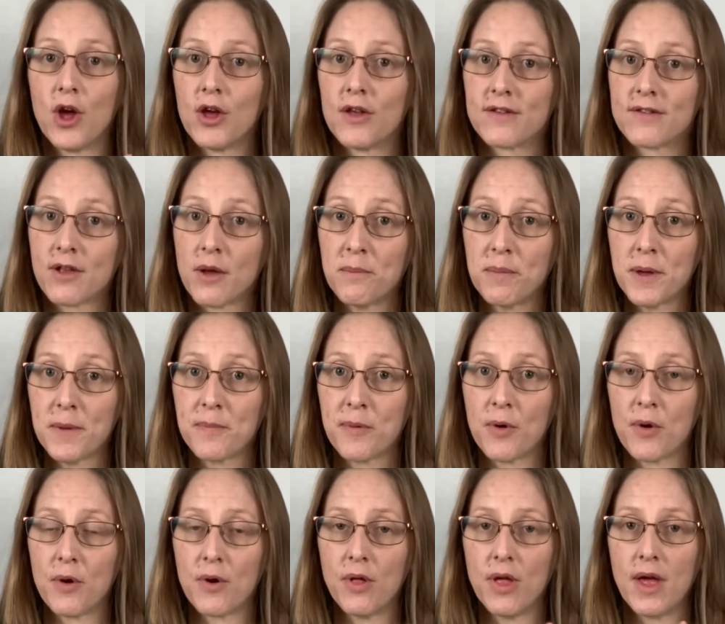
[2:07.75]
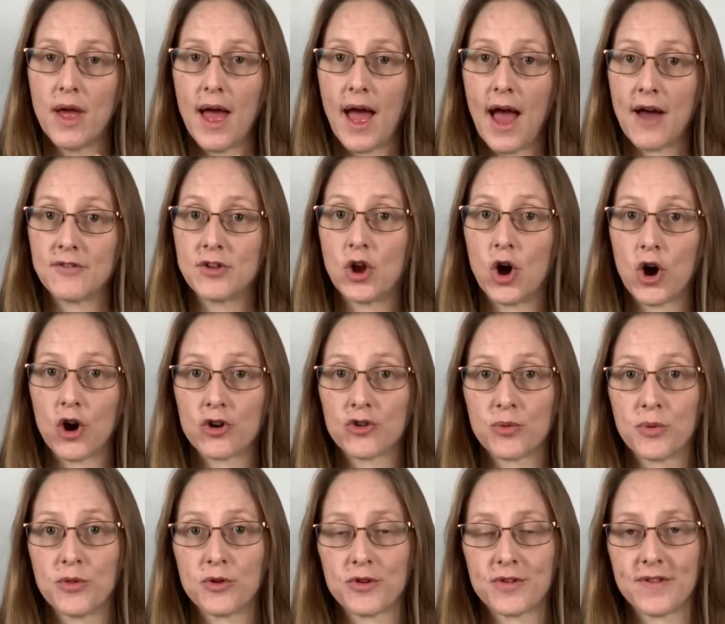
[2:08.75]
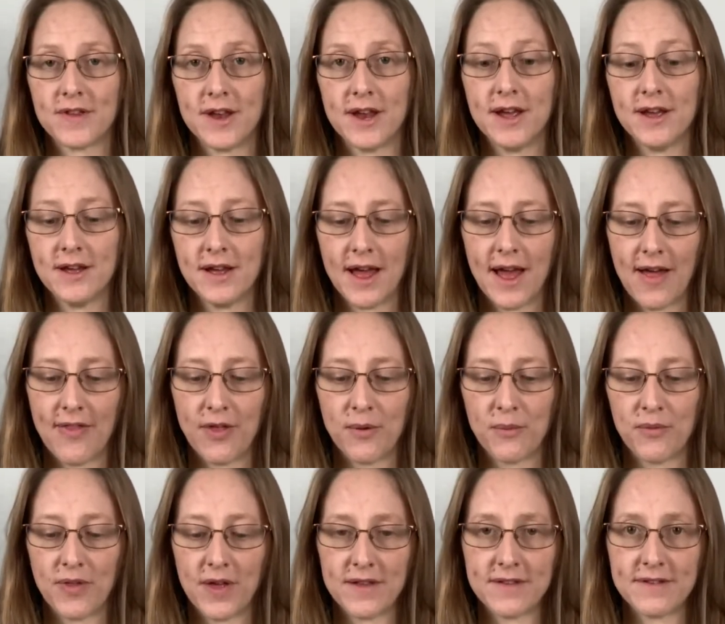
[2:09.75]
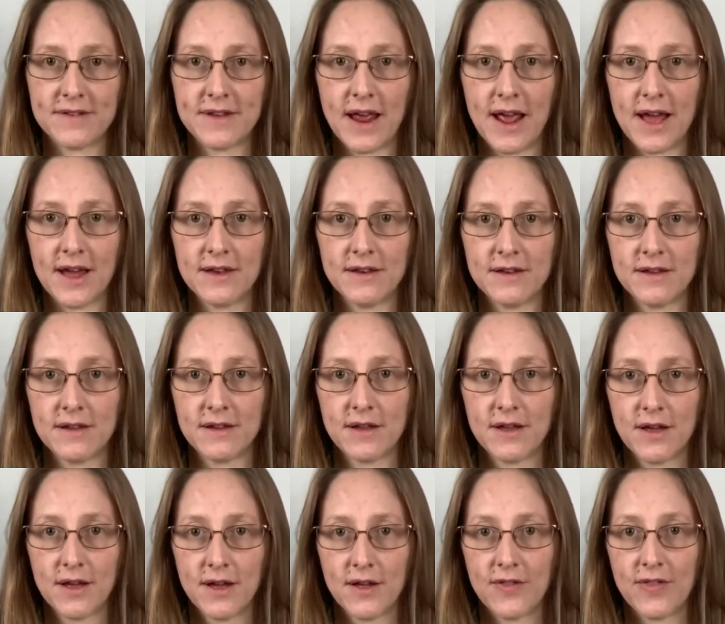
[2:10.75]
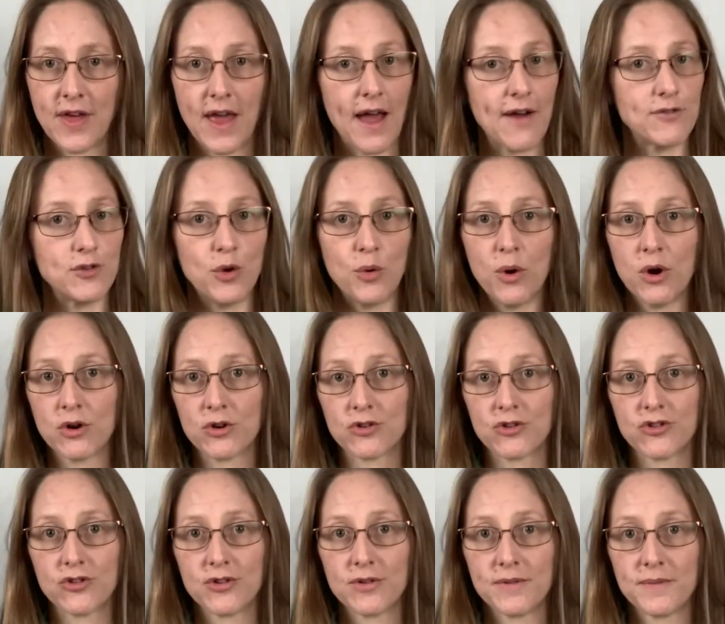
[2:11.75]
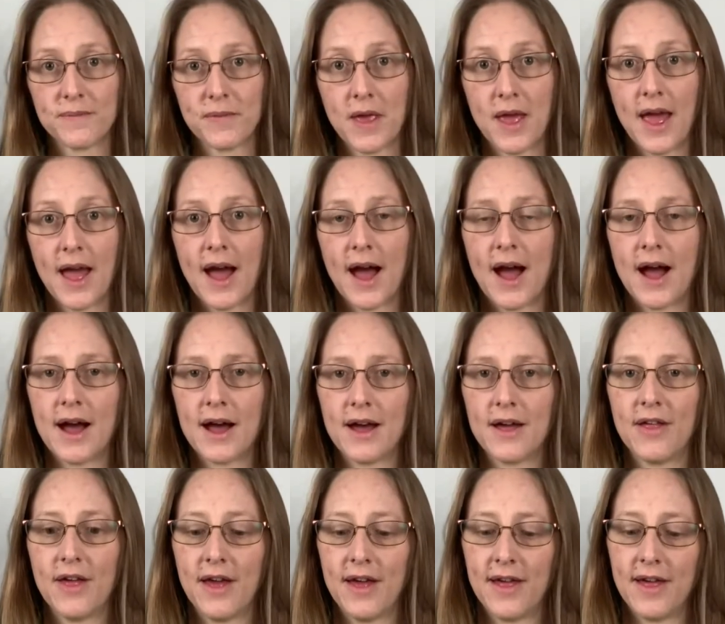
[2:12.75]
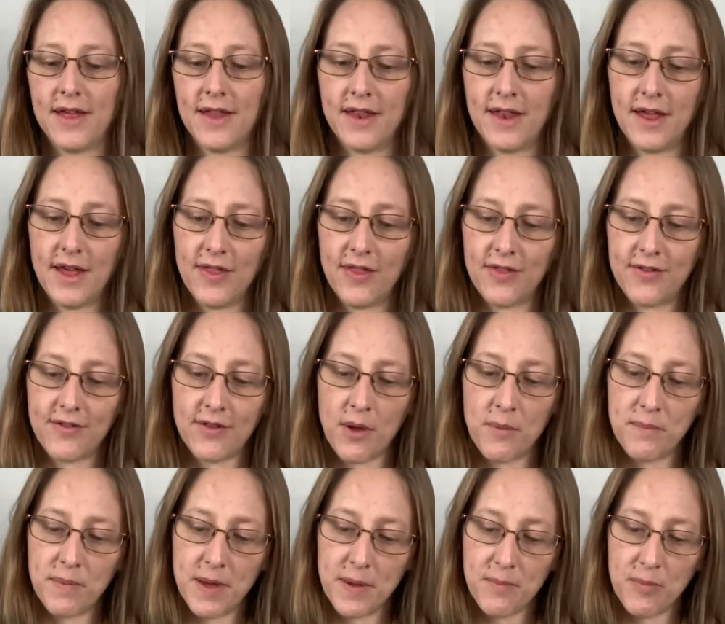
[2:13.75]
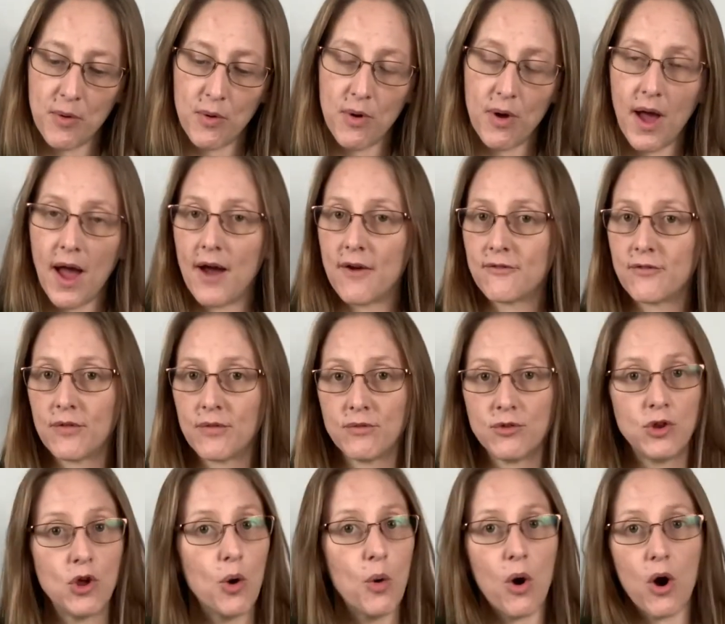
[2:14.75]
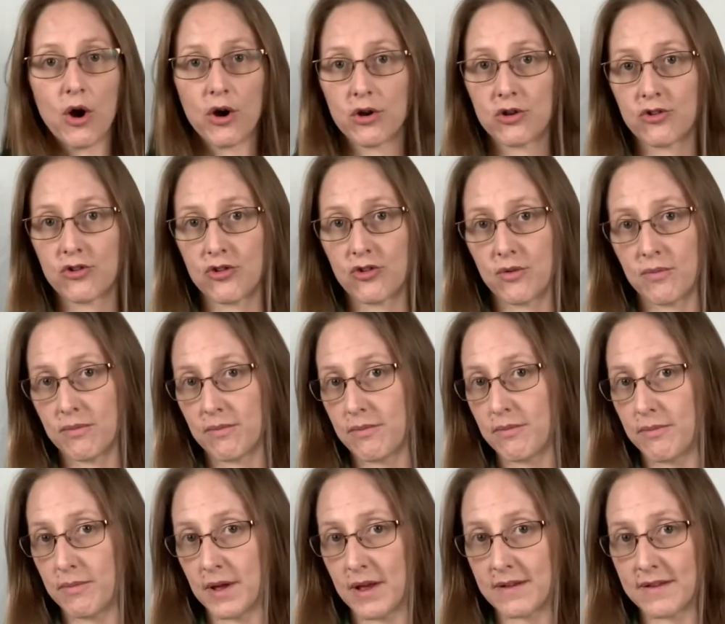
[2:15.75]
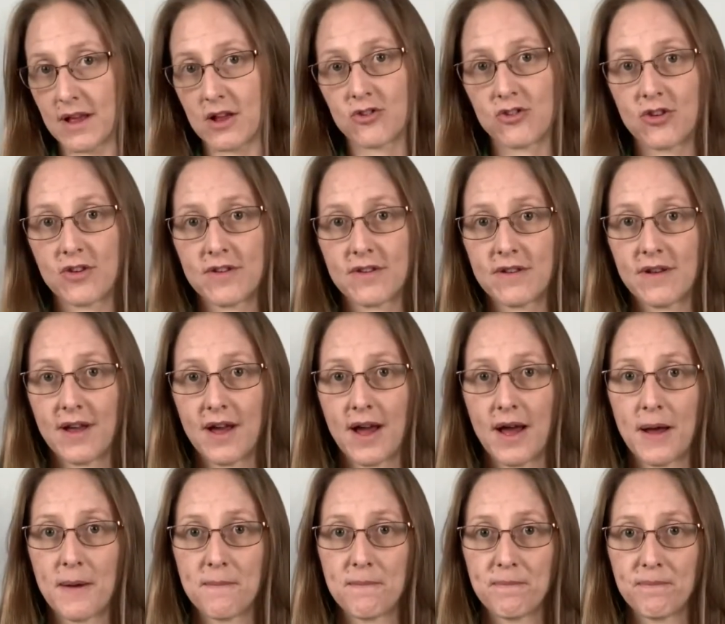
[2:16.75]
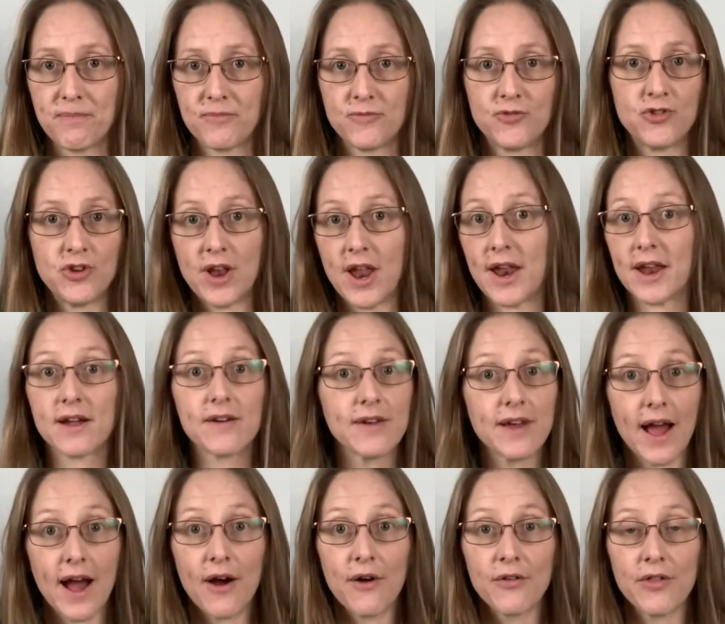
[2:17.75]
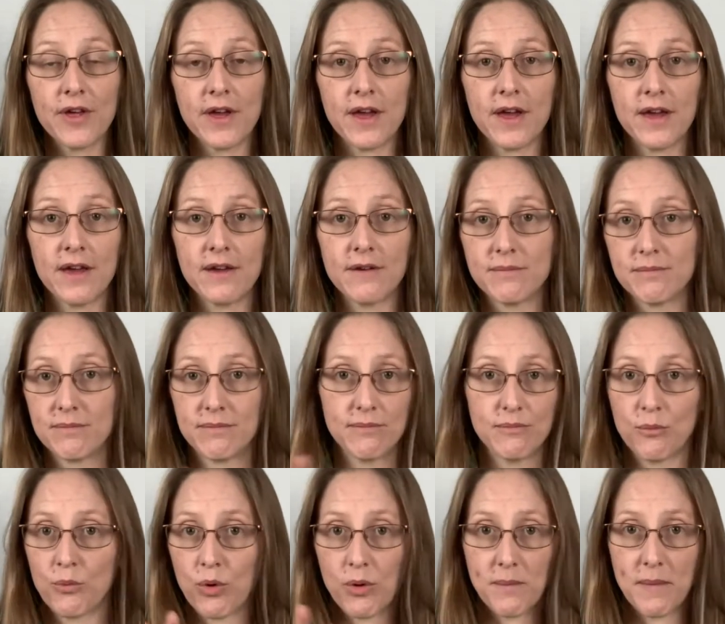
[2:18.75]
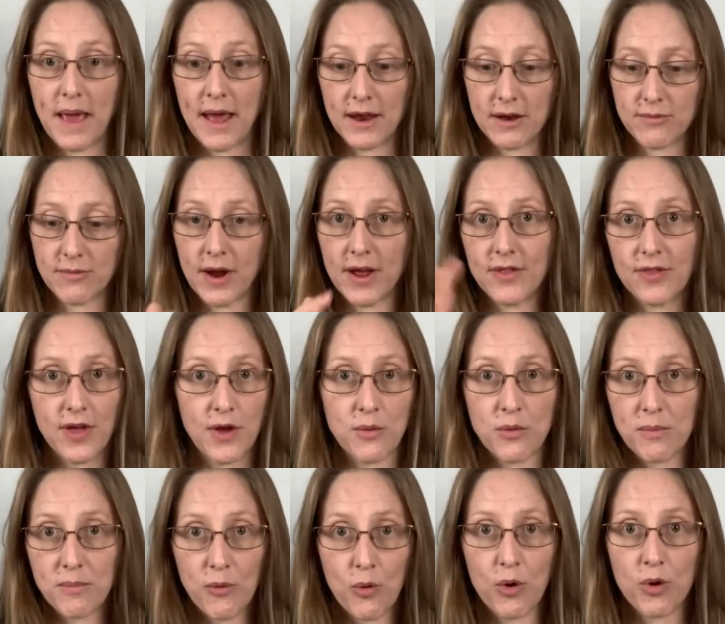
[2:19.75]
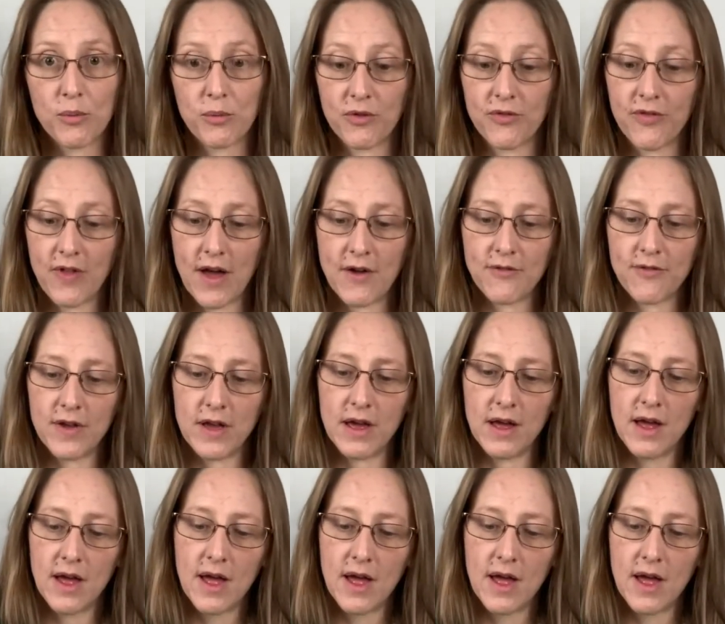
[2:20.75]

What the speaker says: Some people have an arch when they're sitting, and then when they stand, they have no arch. And some people have no arch because that's just genetically how they were made, right? They were born with flat feet.